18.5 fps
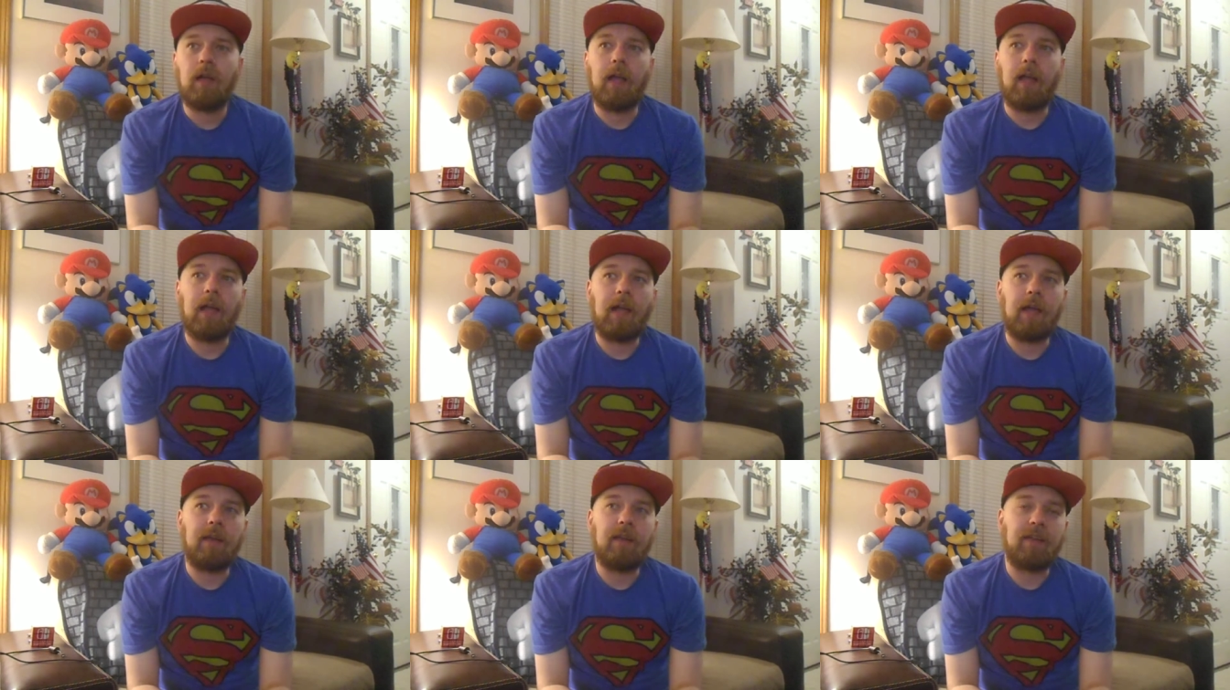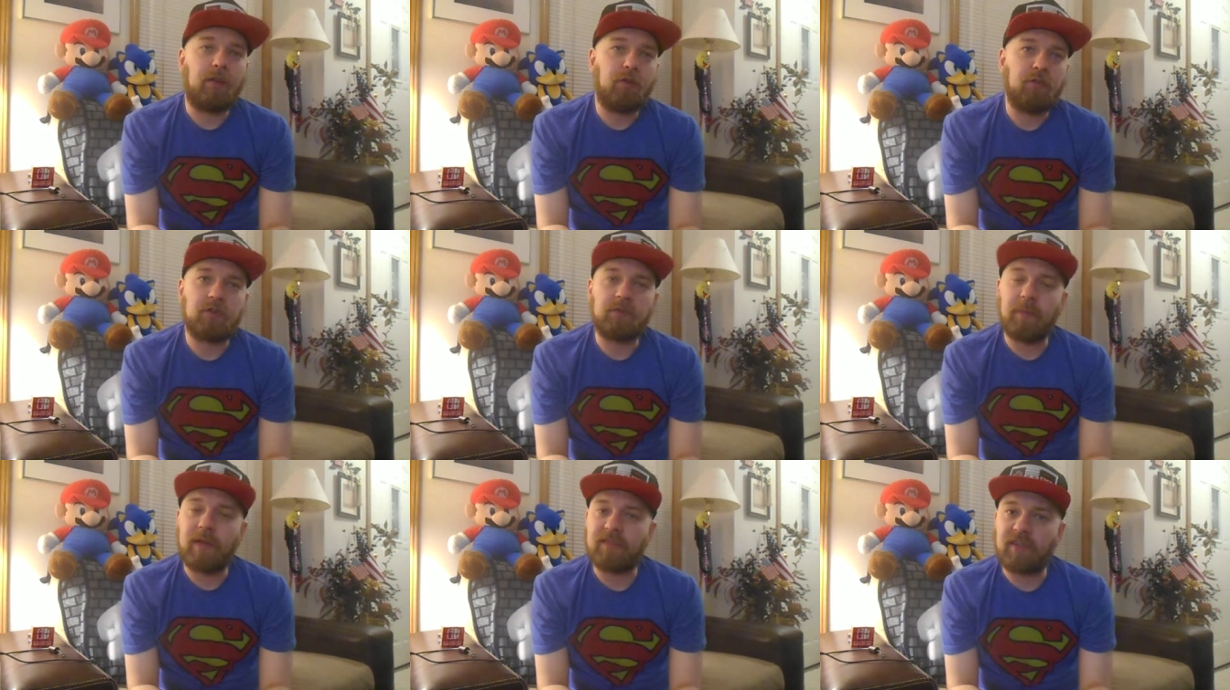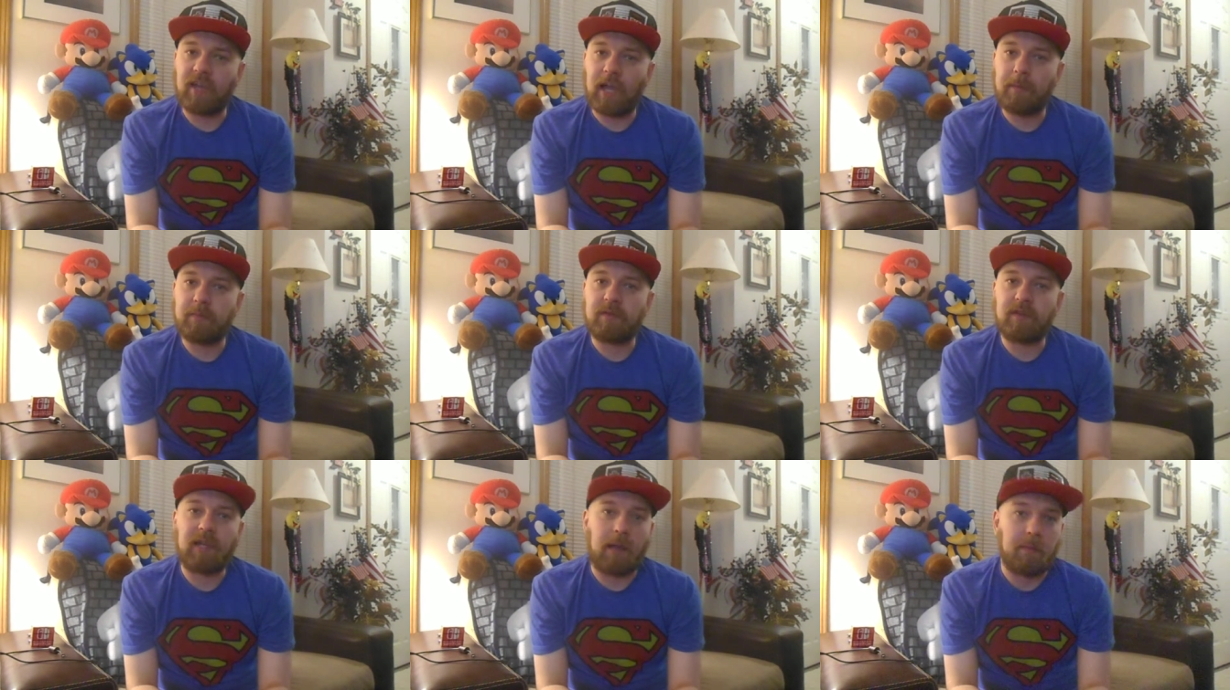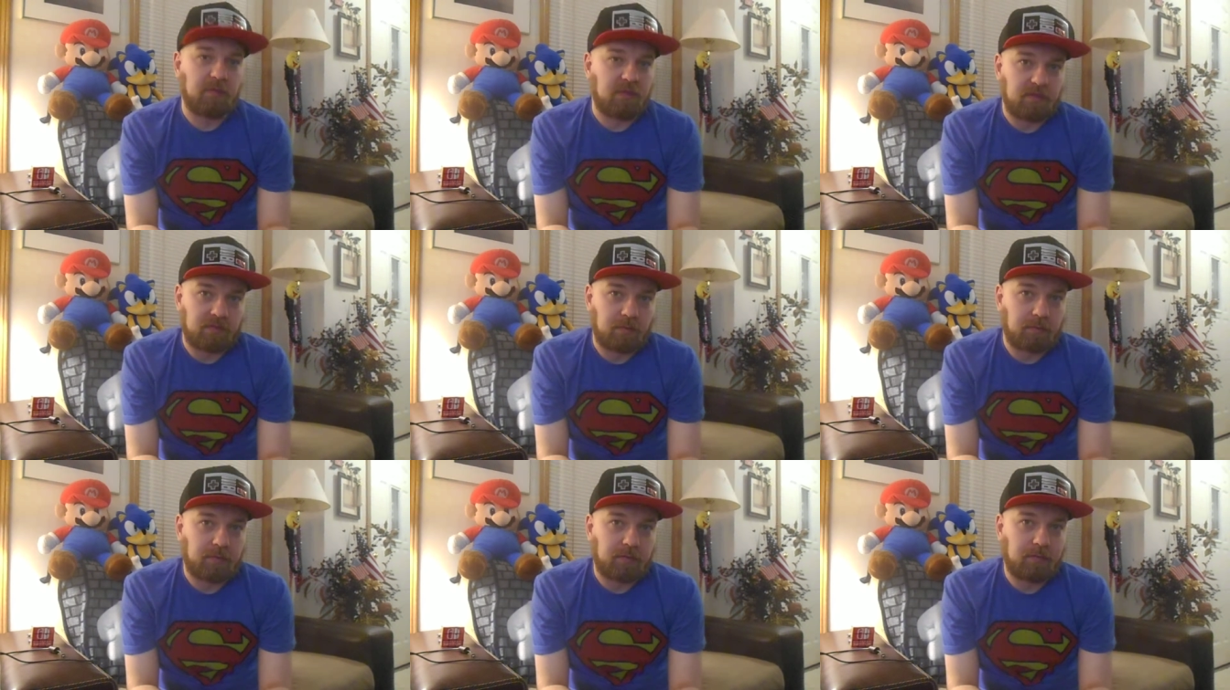And Nintendo just makes games and game
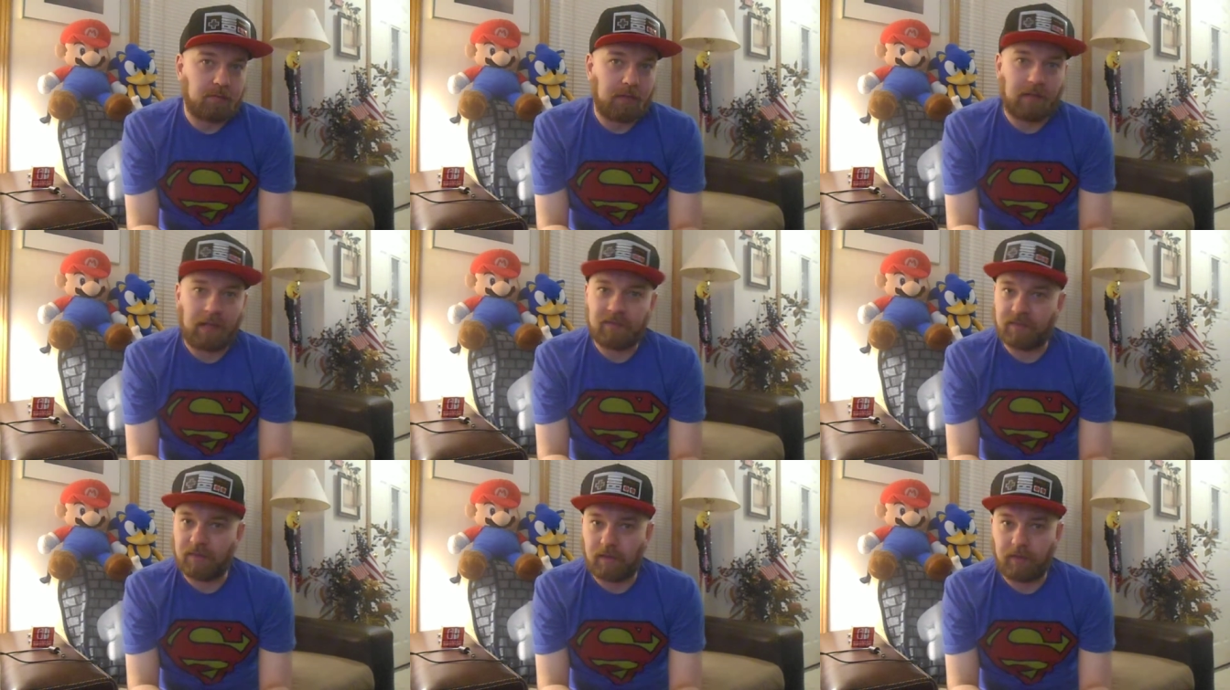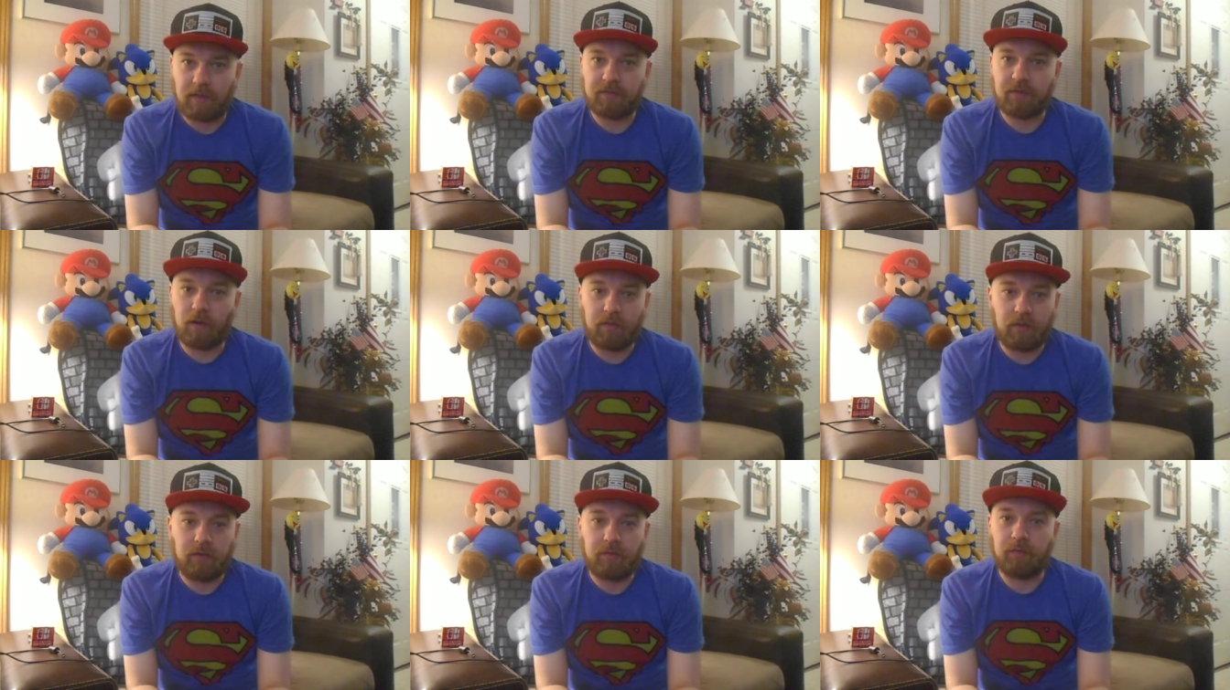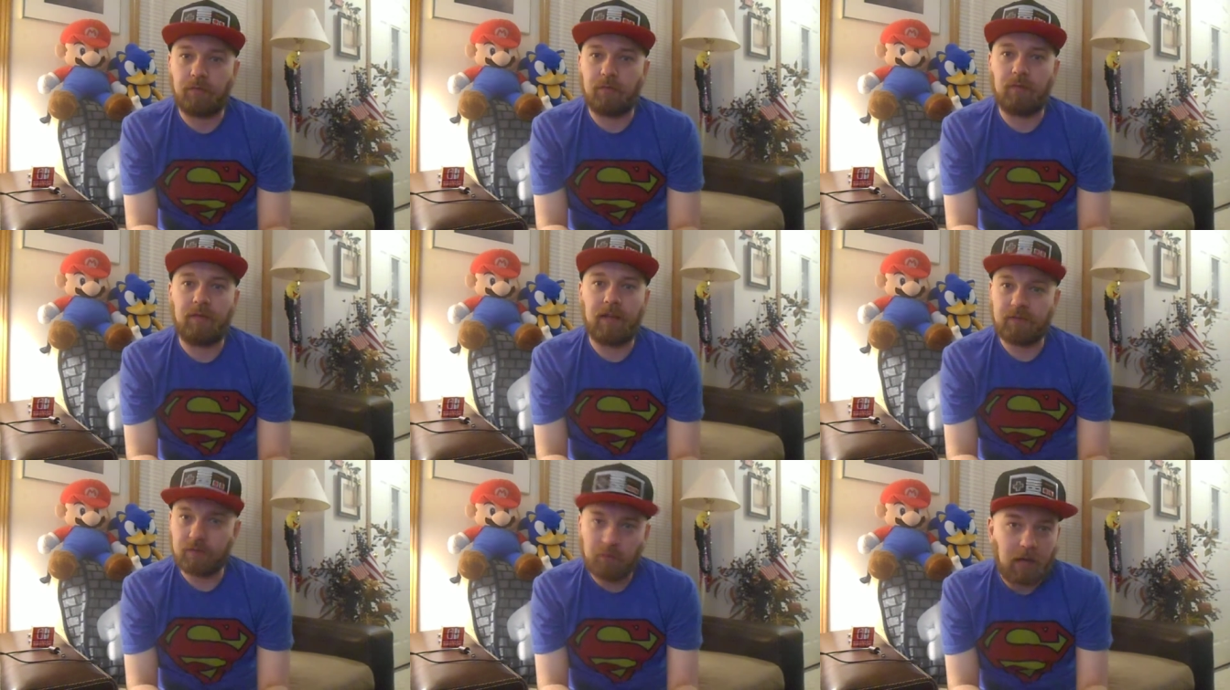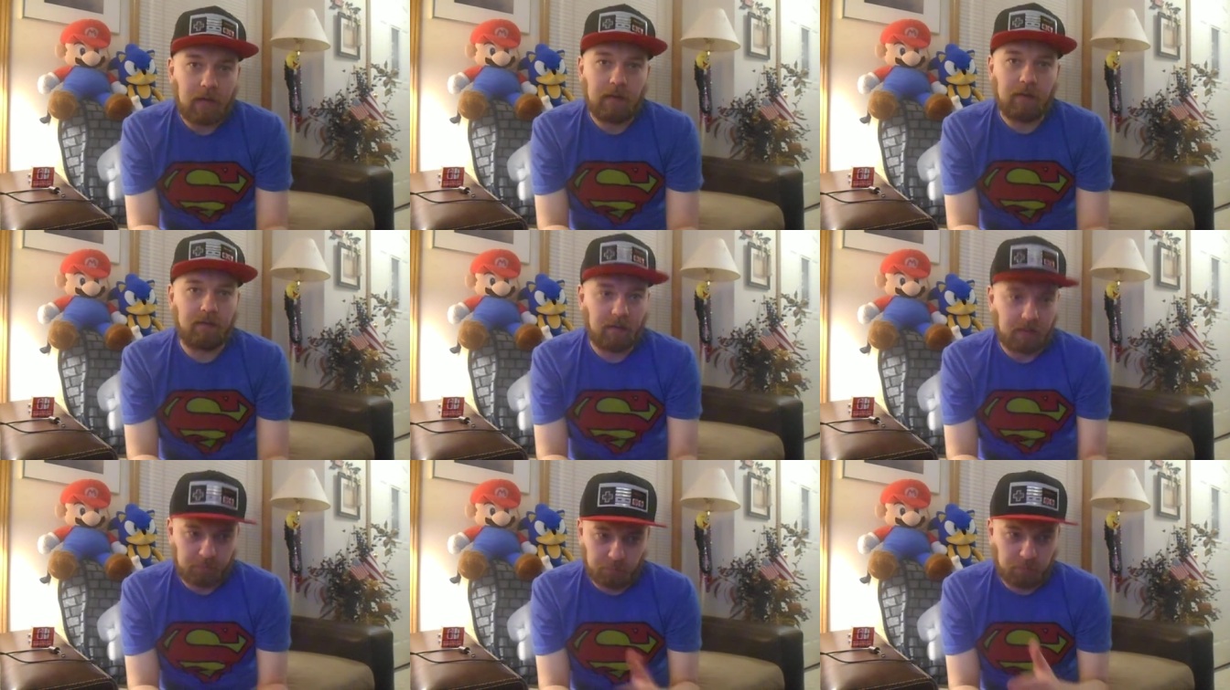systems. Like, that's it. That's all they do. And that's great.
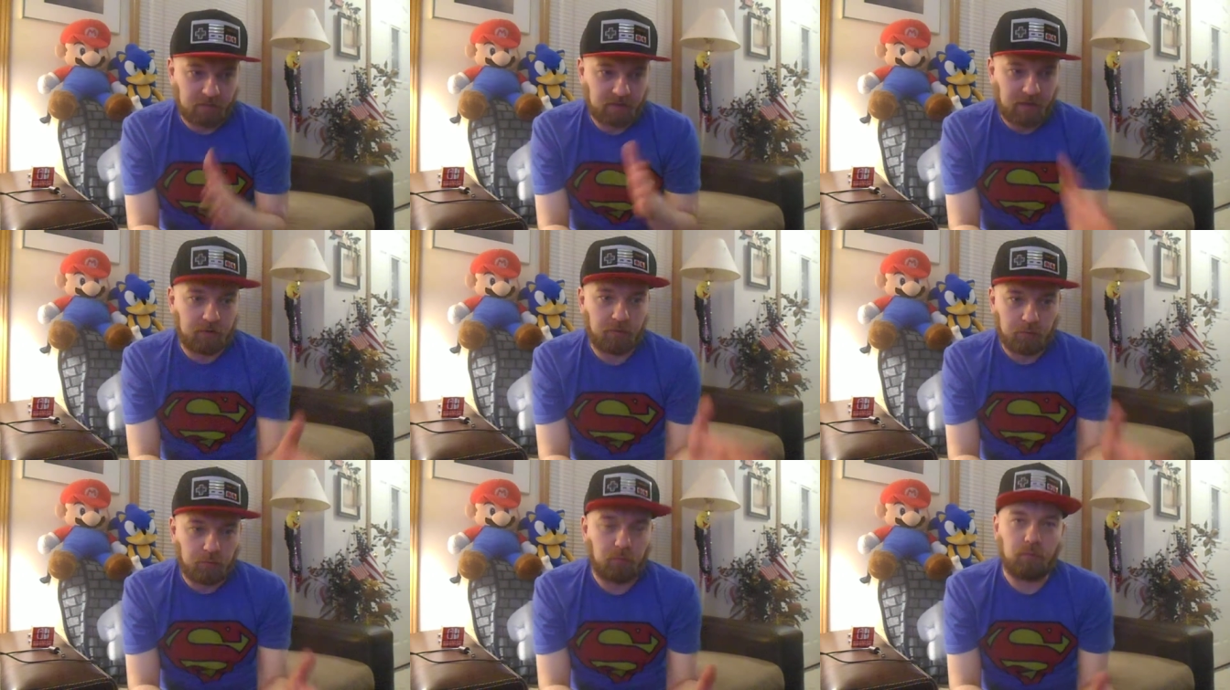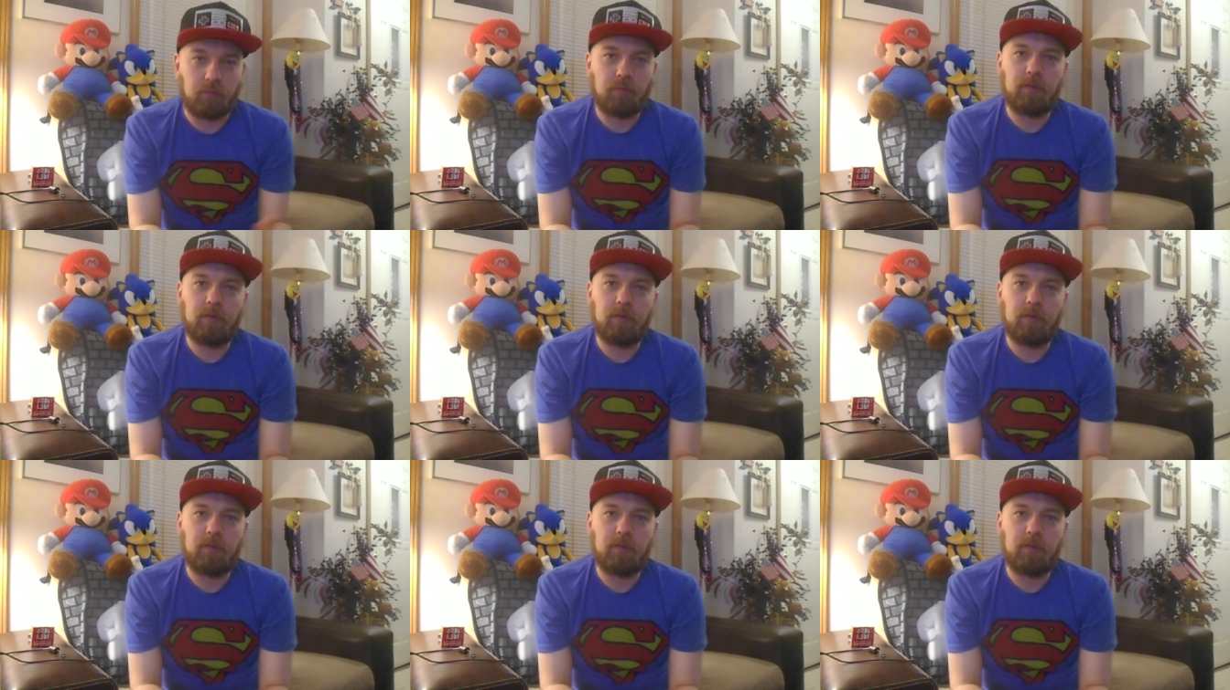That's what they do.